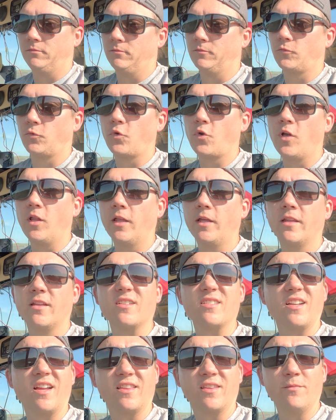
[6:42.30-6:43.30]
Really,
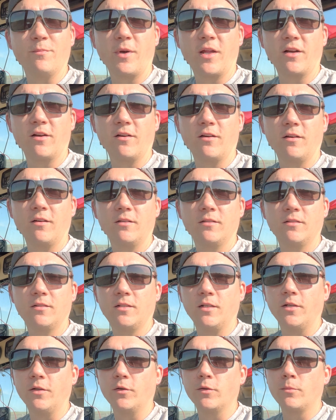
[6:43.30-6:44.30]
there's nothing better
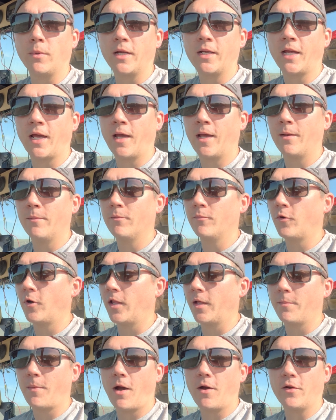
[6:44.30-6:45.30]
to do with my time
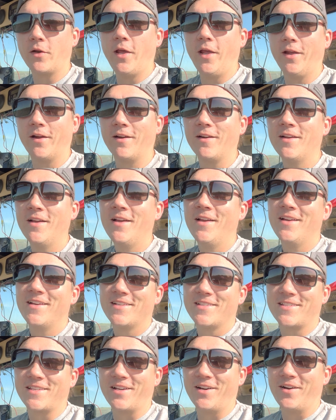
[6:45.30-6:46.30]
while I'm out here.
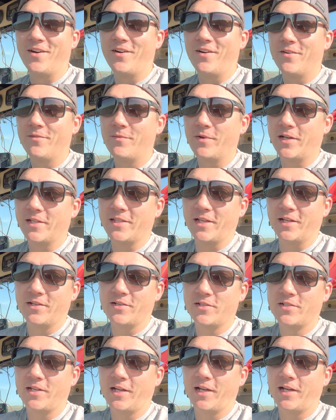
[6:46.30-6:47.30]
So, but it's
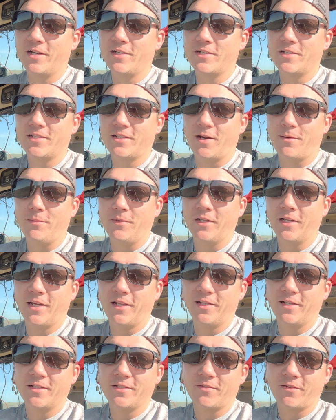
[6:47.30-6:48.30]
interesting. I just stumbled
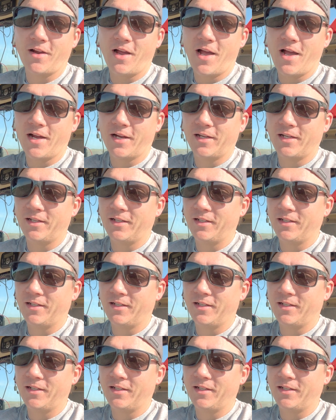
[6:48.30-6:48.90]
on this rock.